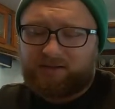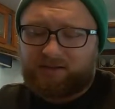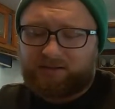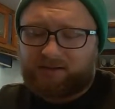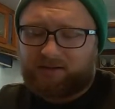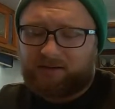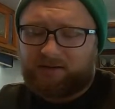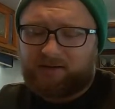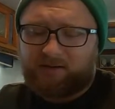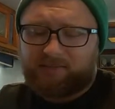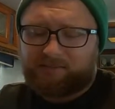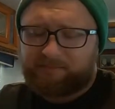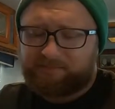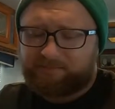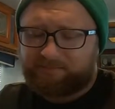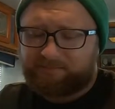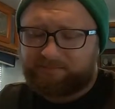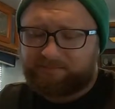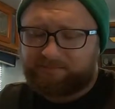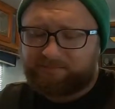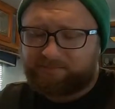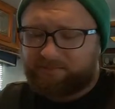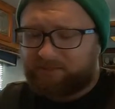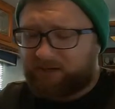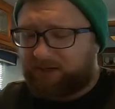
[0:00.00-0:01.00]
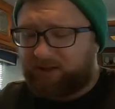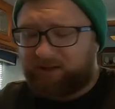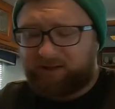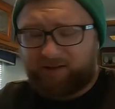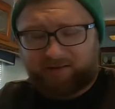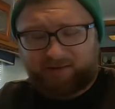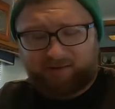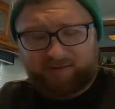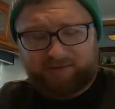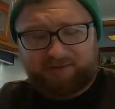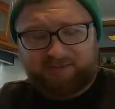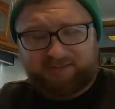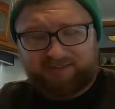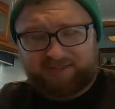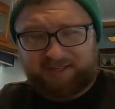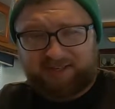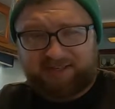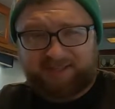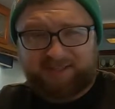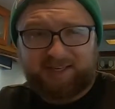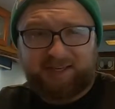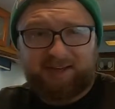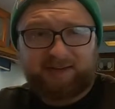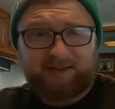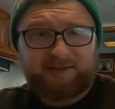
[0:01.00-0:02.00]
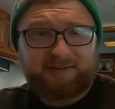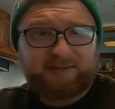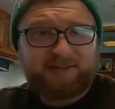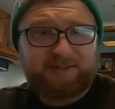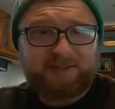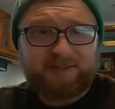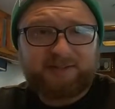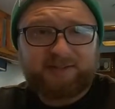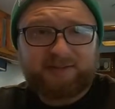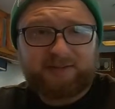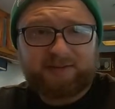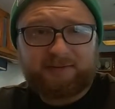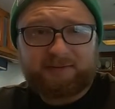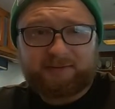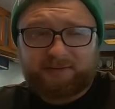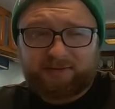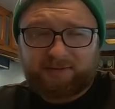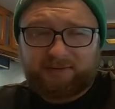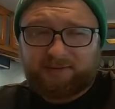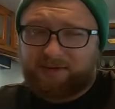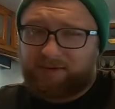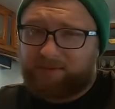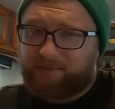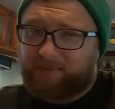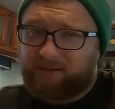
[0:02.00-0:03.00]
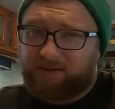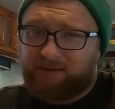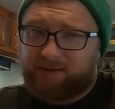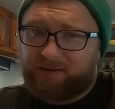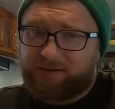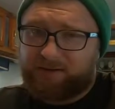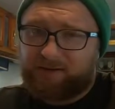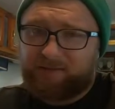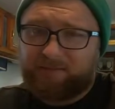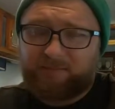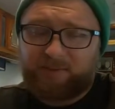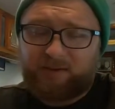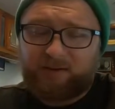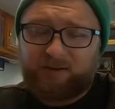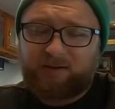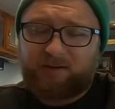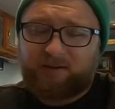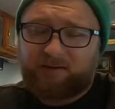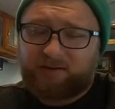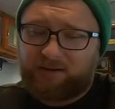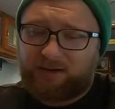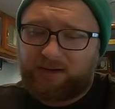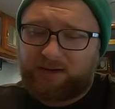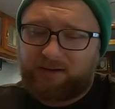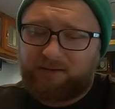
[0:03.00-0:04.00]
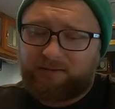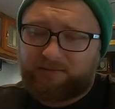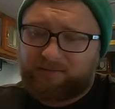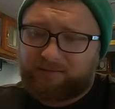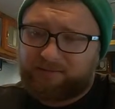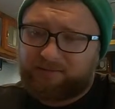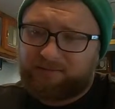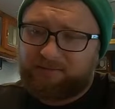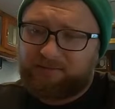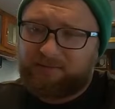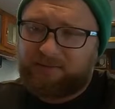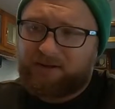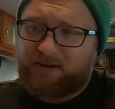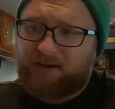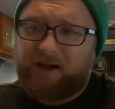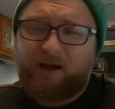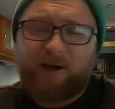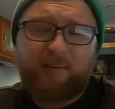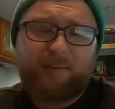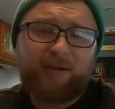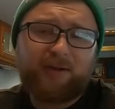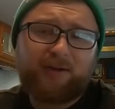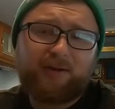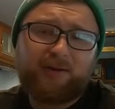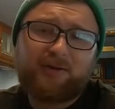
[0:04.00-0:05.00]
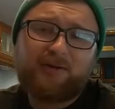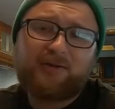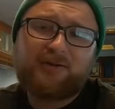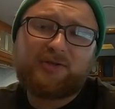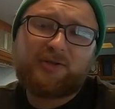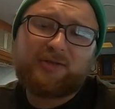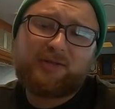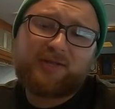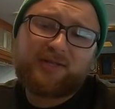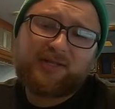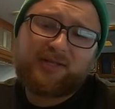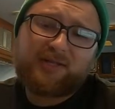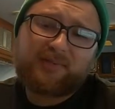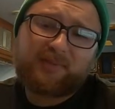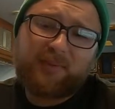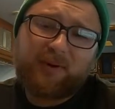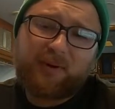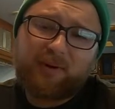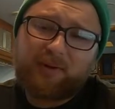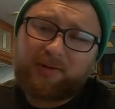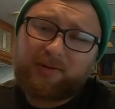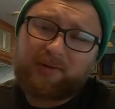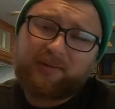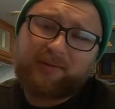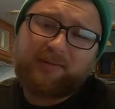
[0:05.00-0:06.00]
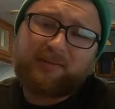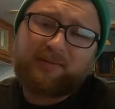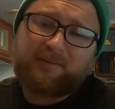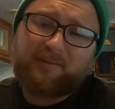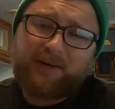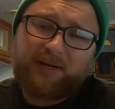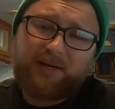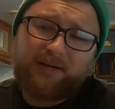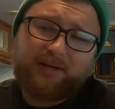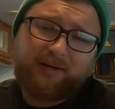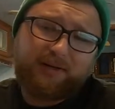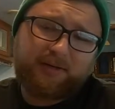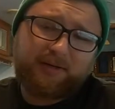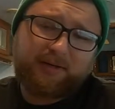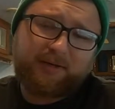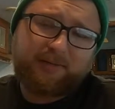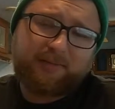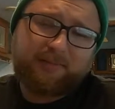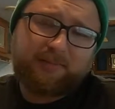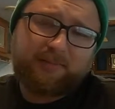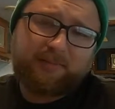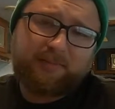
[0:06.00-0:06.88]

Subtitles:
I like using size 8s. I mean, you can pick however. I mean, usually the smaller the better.